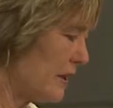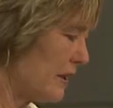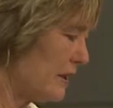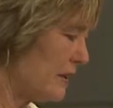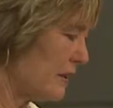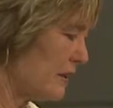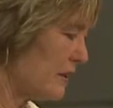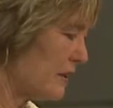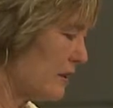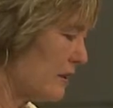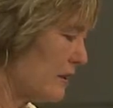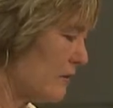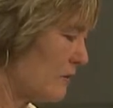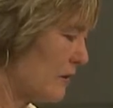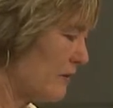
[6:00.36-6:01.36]
and
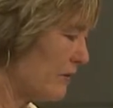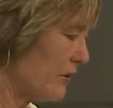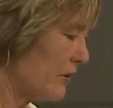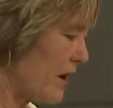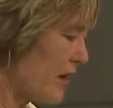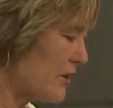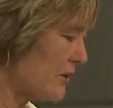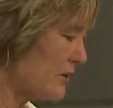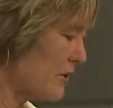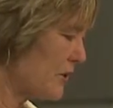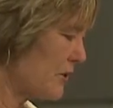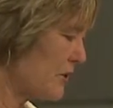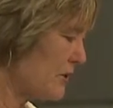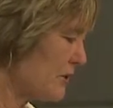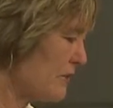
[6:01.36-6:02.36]
one of her graduate
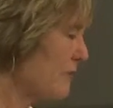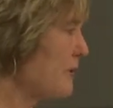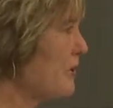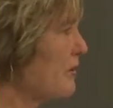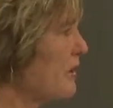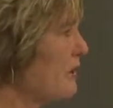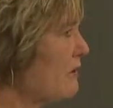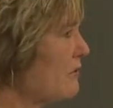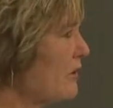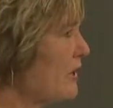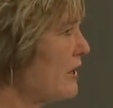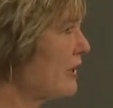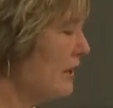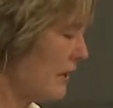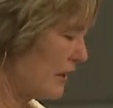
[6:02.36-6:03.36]
students from
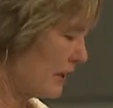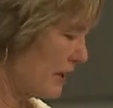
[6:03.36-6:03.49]
UNLV.